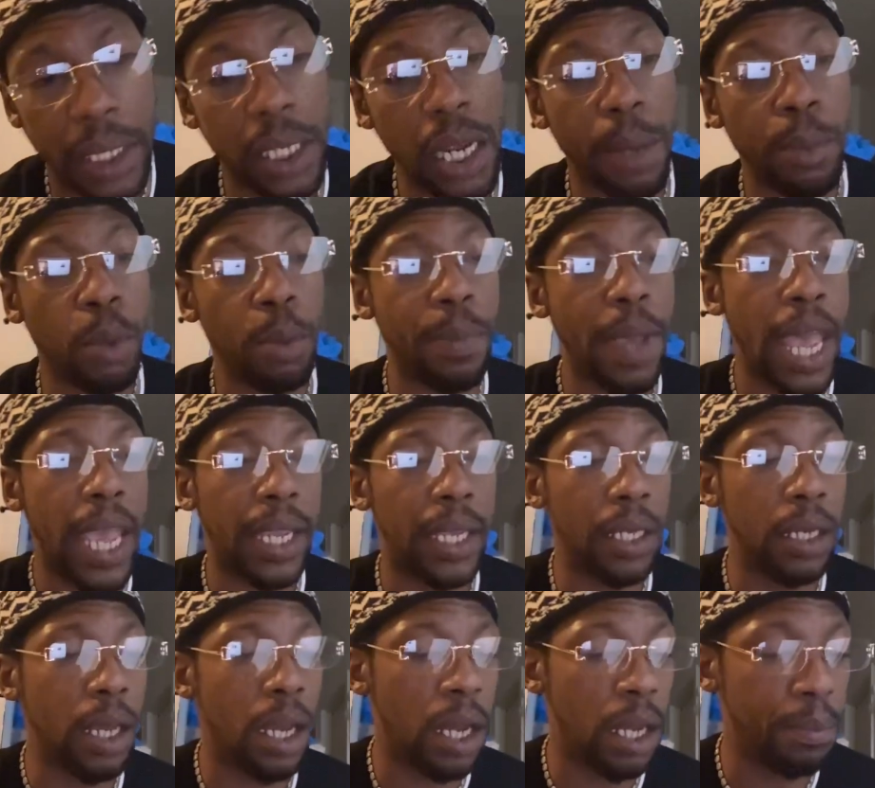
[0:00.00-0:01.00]
double back
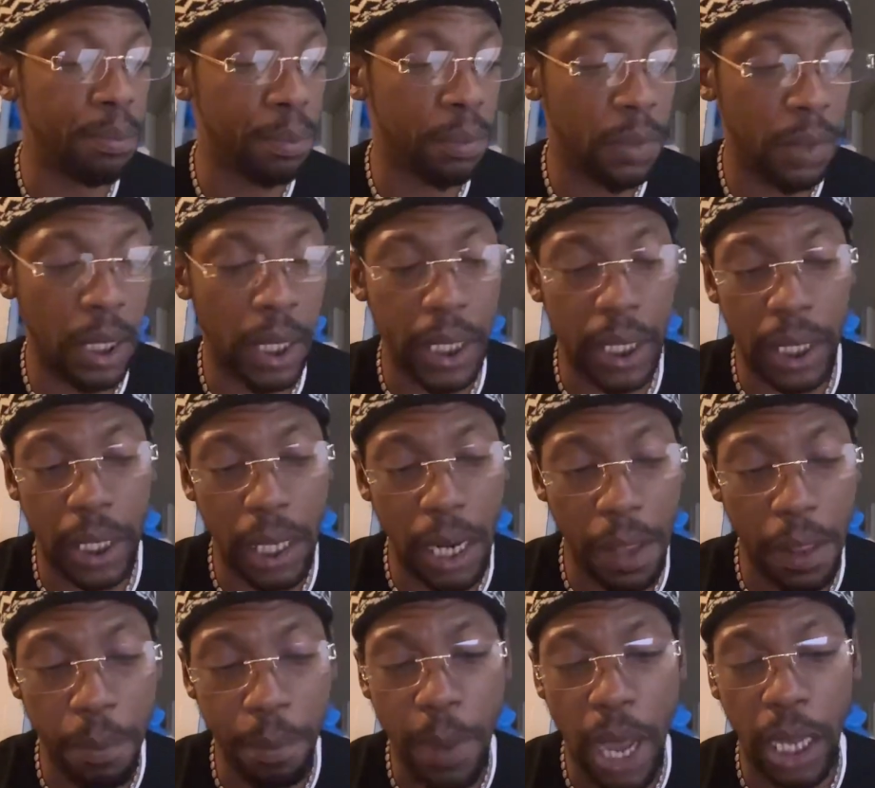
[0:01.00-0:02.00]
and get
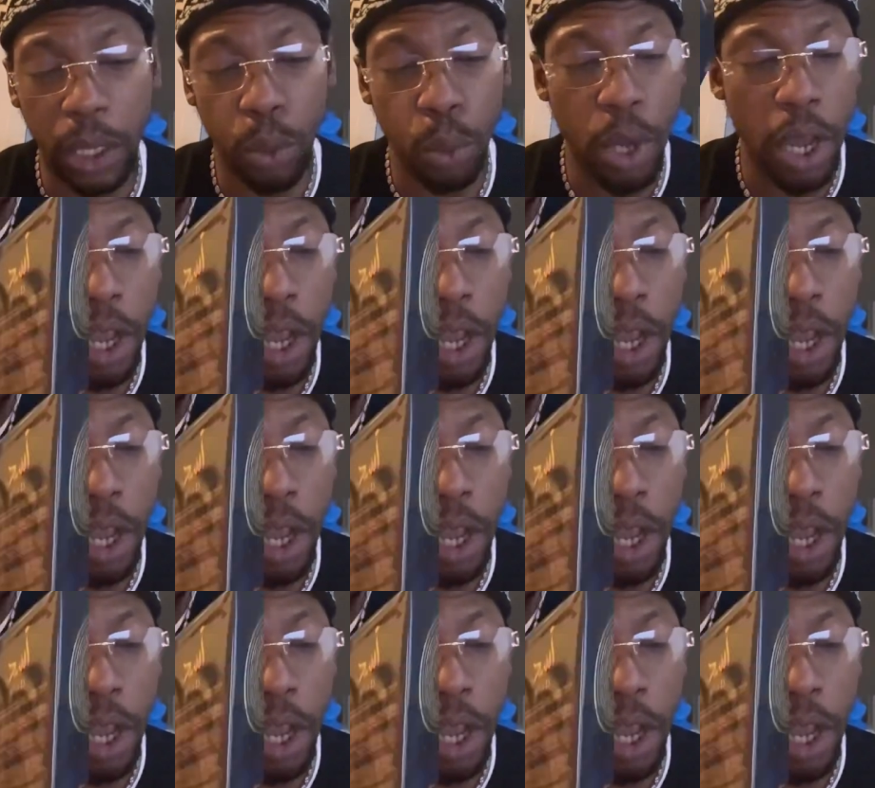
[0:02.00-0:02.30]
another bottle